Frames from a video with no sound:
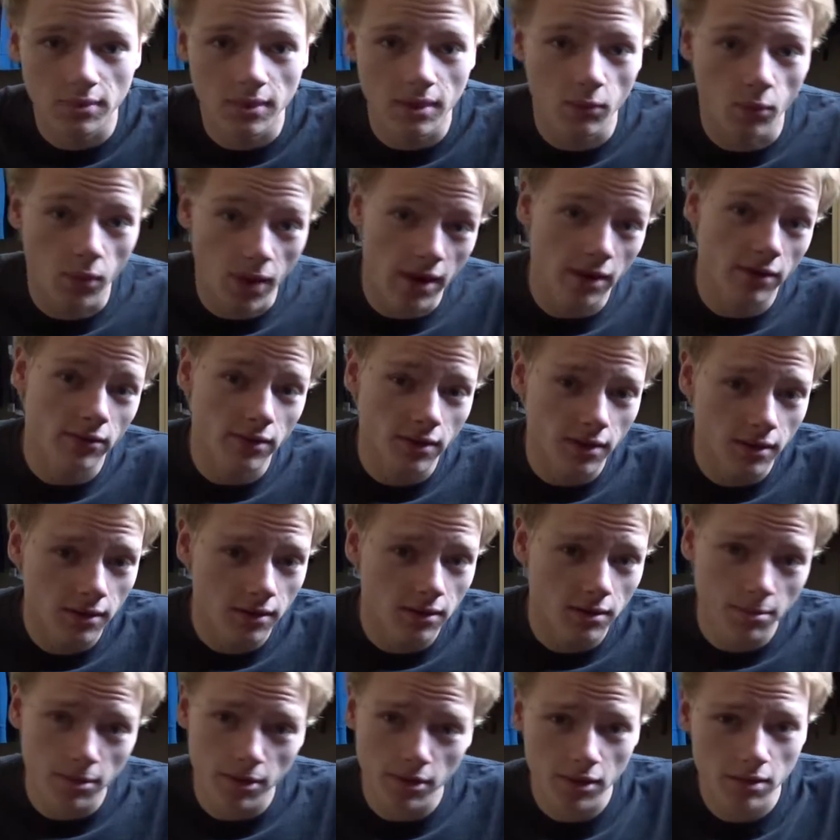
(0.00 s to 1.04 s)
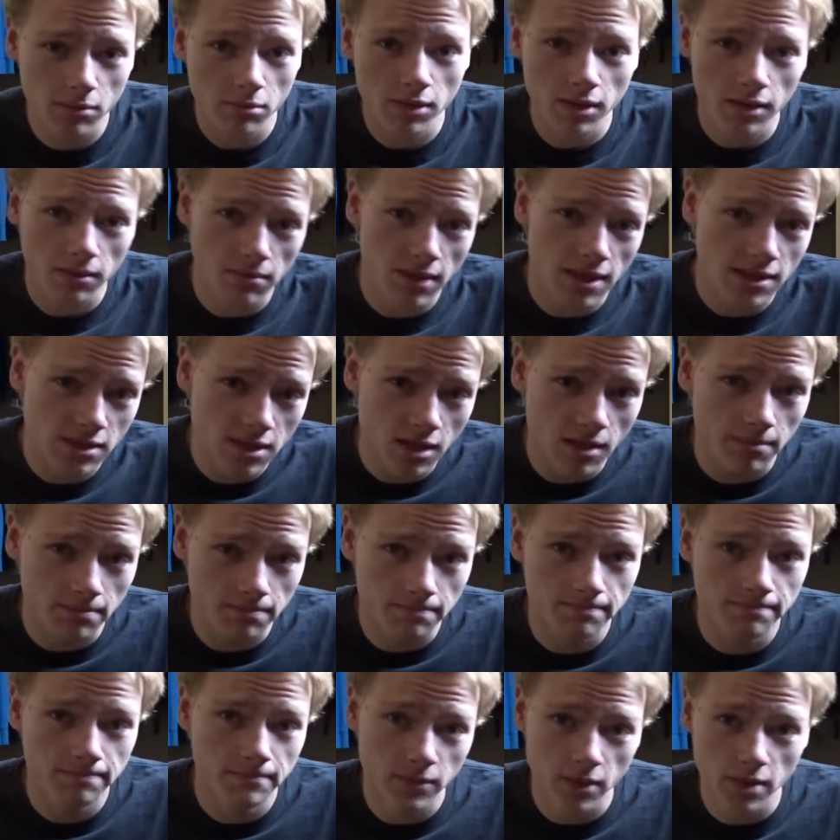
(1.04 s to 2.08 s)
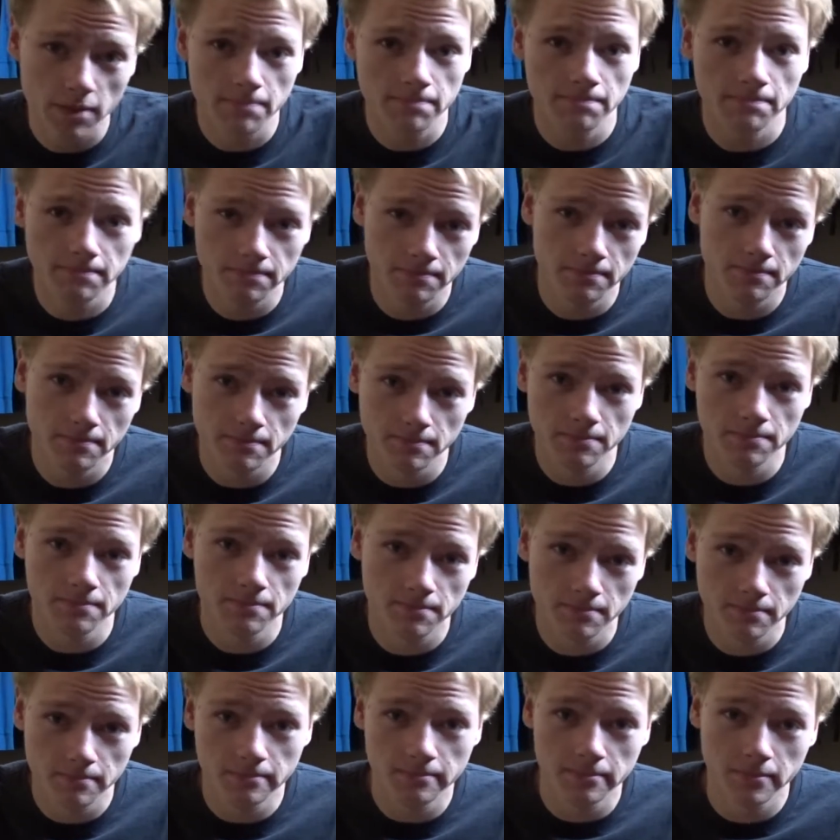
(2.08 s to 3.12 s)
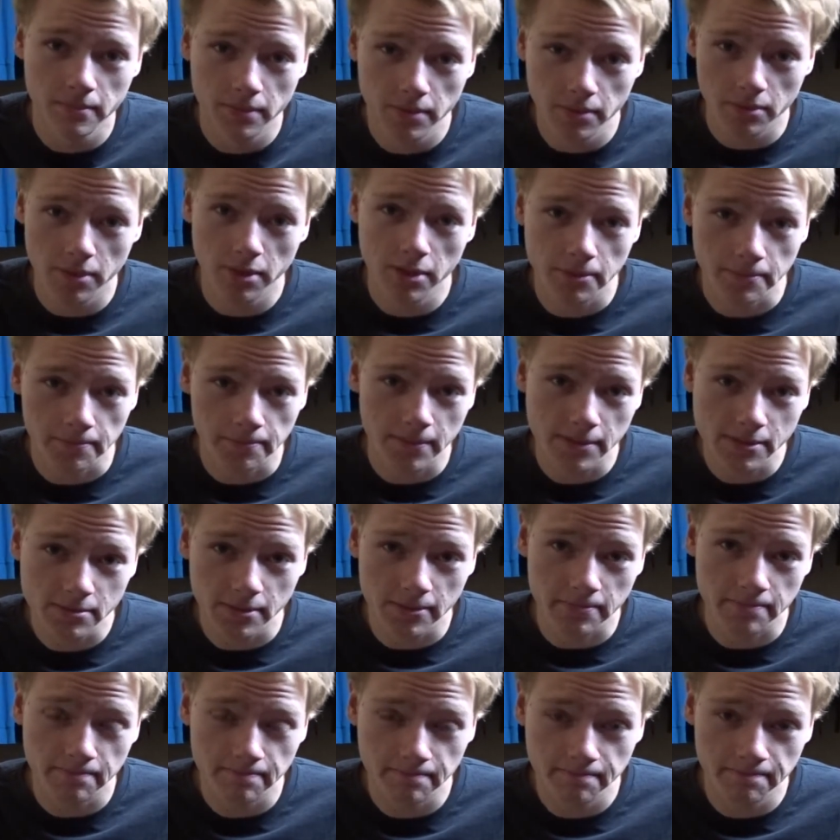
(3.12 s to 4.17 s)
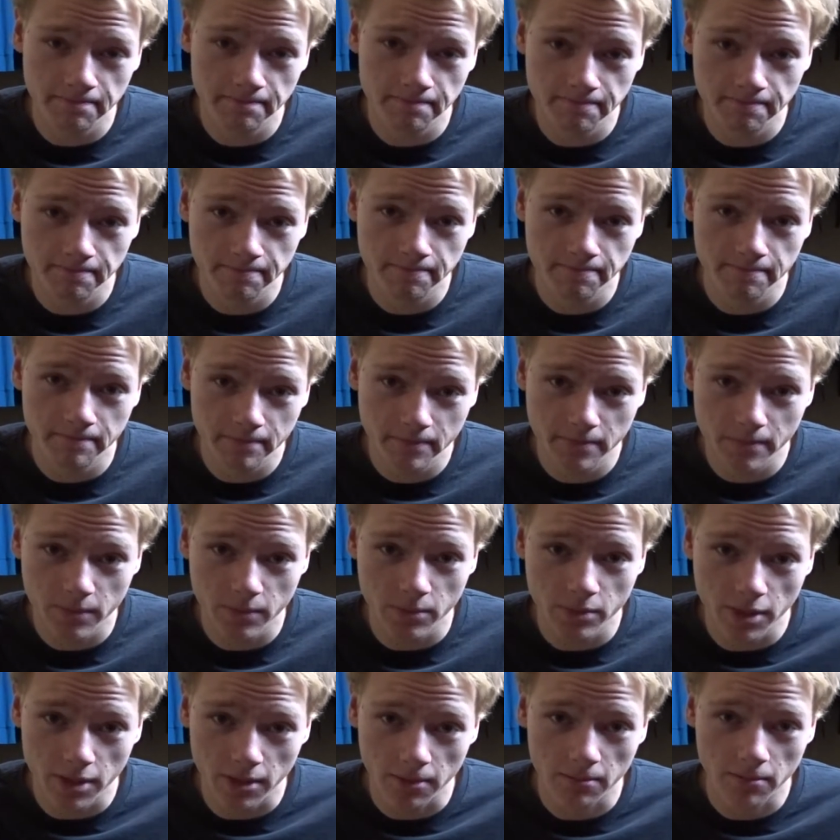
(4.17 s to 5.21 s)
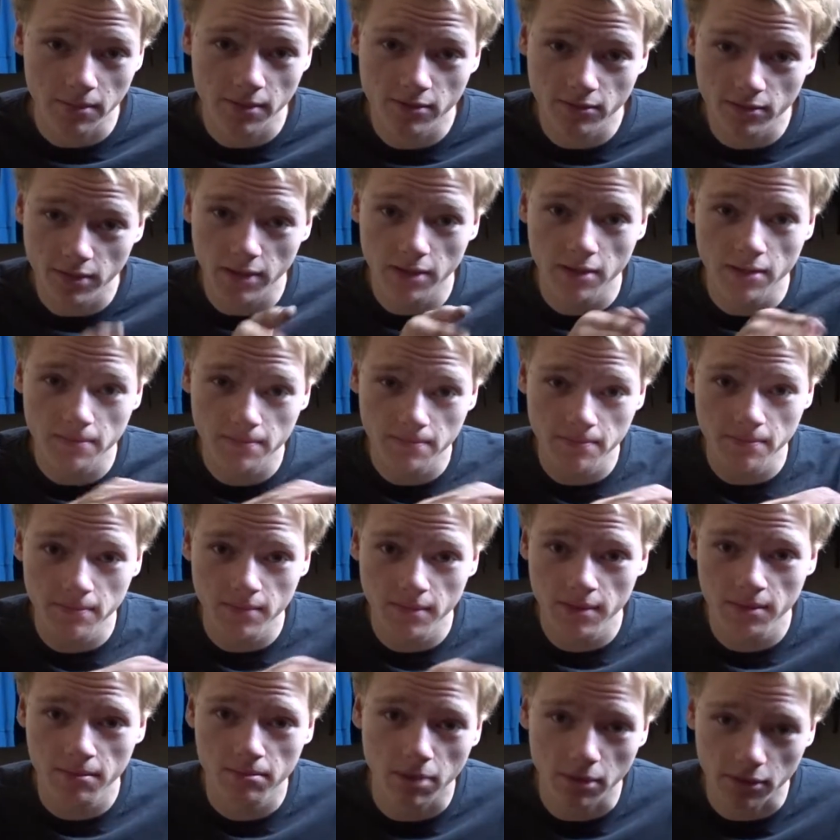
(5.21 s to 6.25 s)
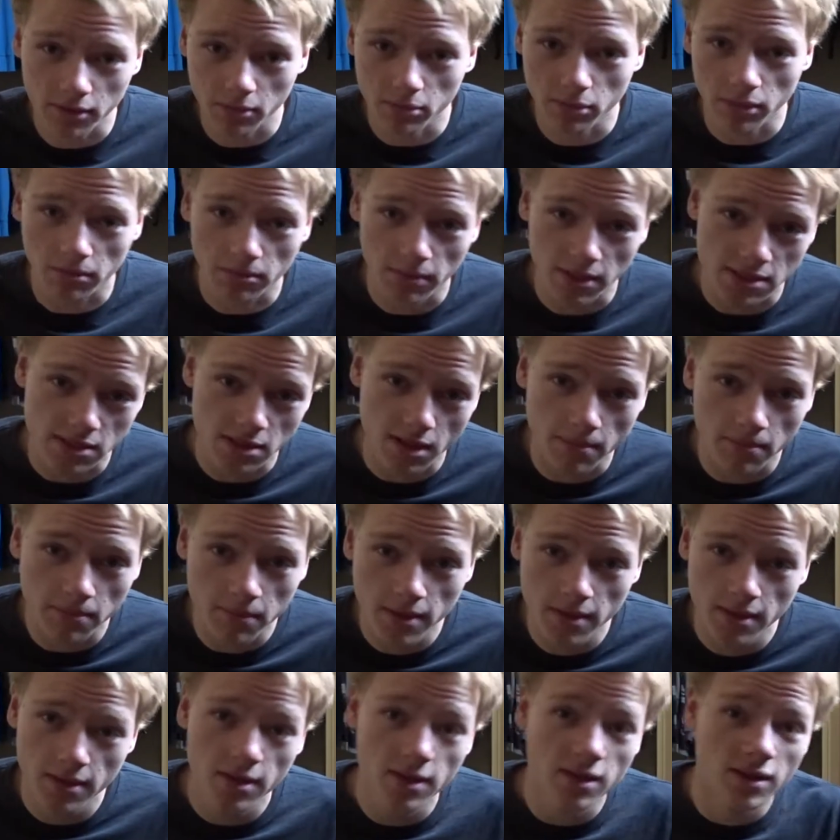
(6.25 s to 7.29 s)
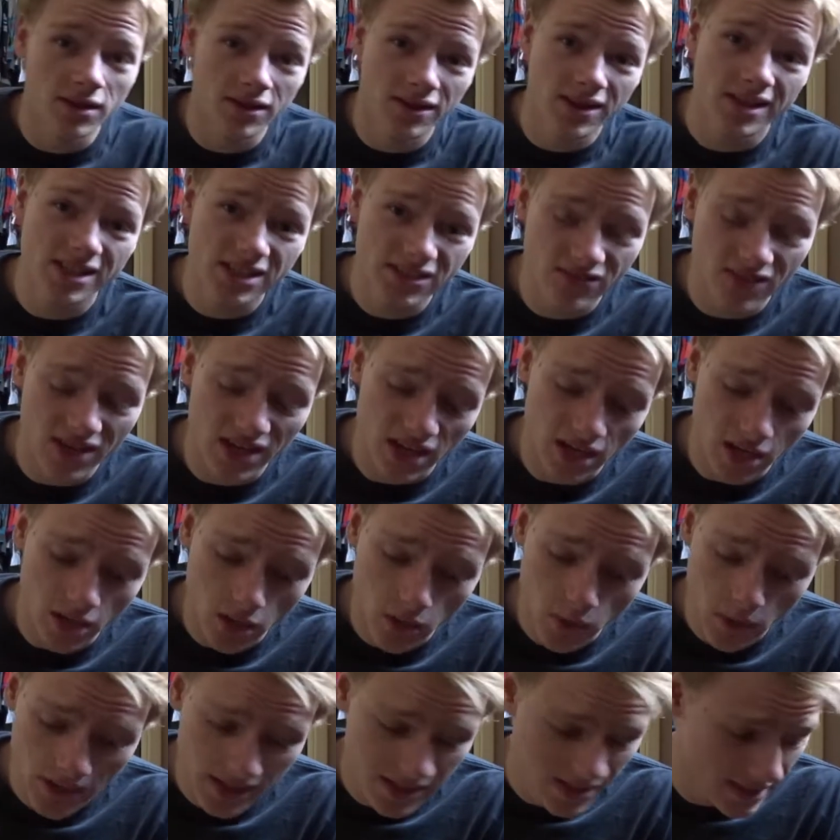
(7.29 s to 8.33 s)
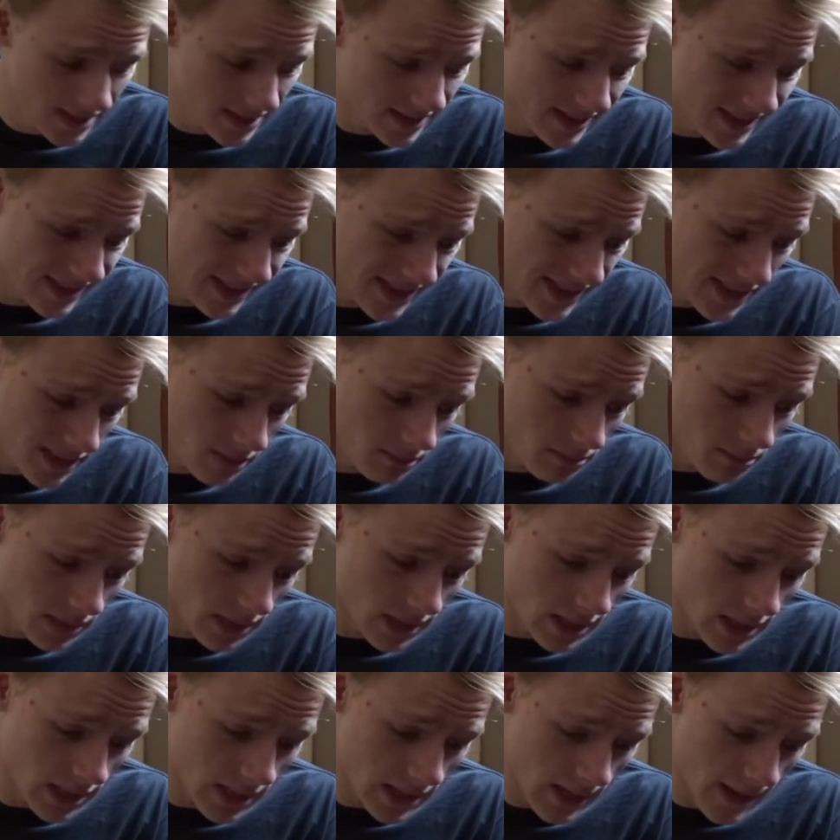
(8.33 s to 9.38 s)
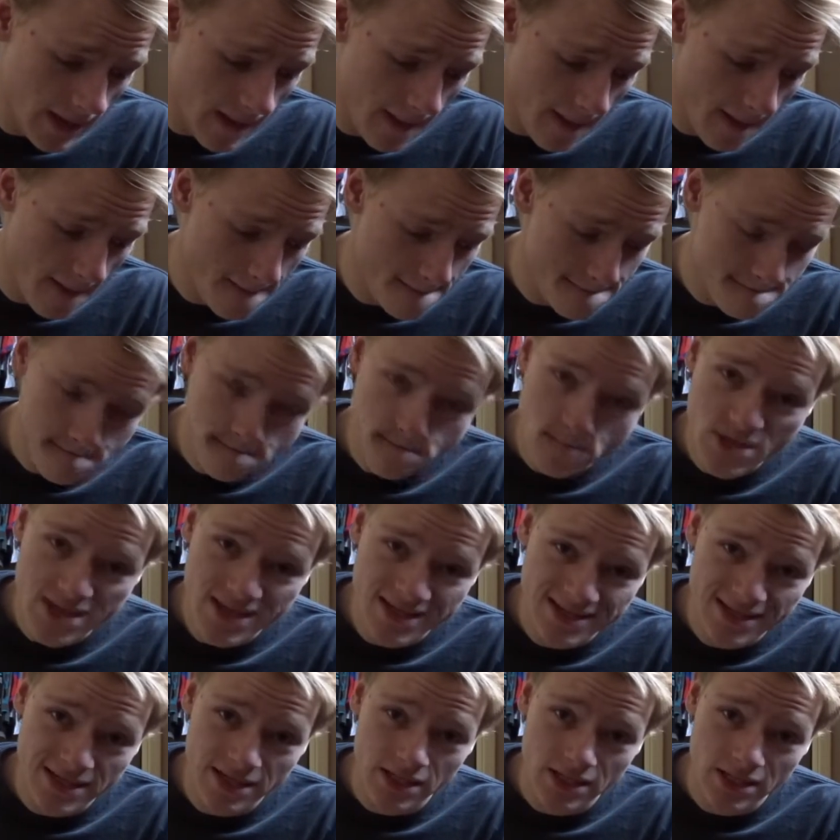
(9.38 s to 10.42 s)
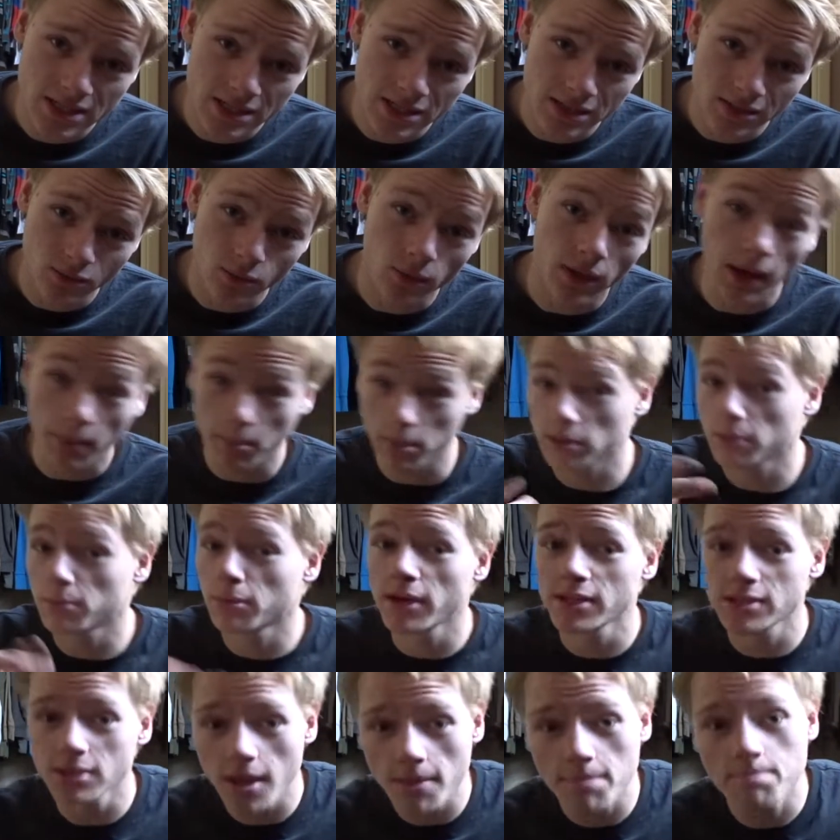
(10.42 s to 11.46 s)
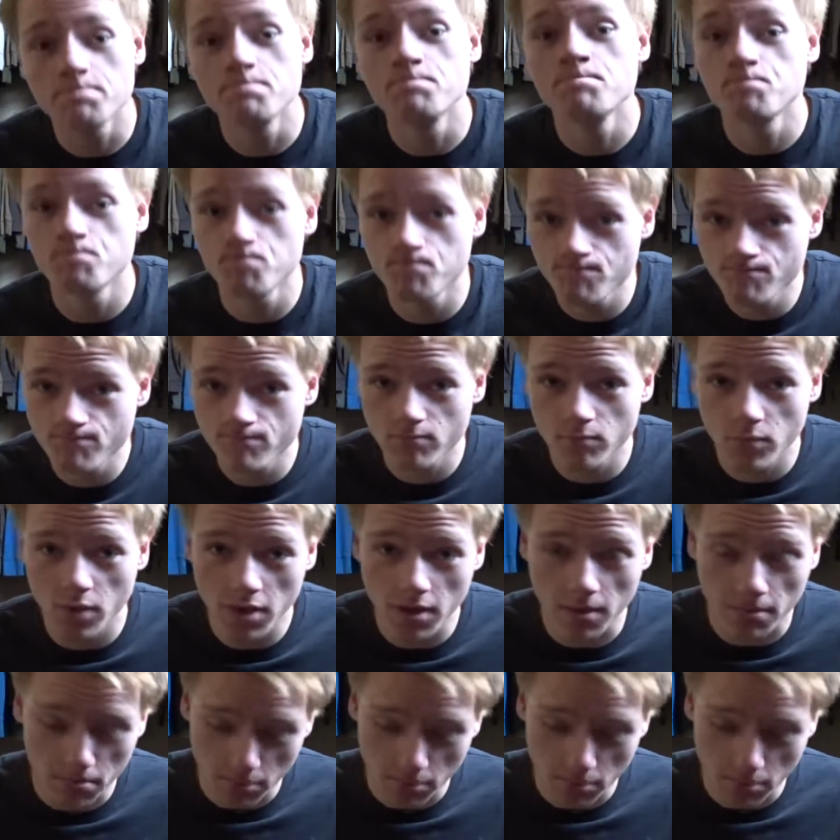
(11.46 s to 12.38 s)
where the parking brake messed up, right? Right here, this one. Right here, this video, parking brake messed up. This video is gonna be when I put the brakes on. Right here,